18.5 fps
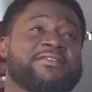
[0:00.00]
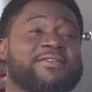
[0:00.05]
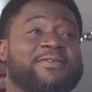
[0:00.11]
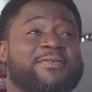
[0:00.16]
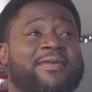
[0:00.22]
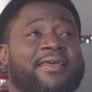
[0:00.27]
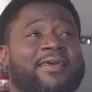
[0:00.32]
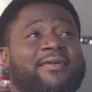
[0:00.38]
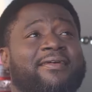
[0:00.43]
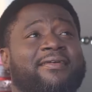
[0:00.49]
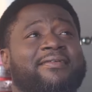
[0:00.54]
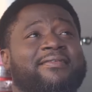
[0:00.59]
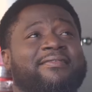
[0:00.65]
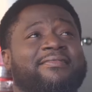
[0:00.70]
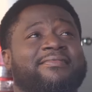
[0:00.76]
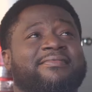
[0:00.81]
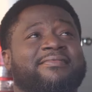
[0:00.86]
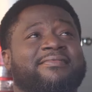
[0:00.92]
is okay.
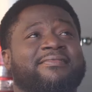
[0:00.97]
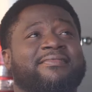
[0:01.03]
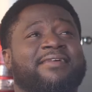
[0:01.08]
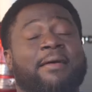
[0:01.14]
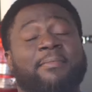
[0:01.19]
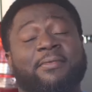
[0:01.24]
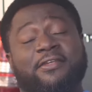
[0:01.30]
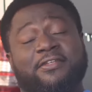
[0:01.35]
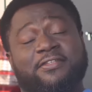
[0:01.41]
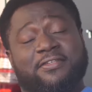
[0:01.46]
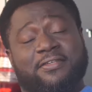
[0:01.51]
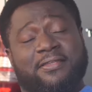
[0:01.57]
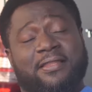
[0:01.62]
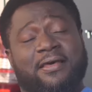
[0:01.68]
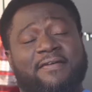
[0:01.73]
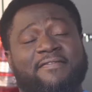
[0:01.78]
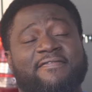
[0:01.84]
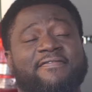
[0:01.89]
I mean, it's
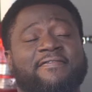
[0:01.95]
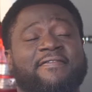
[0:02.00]
enough.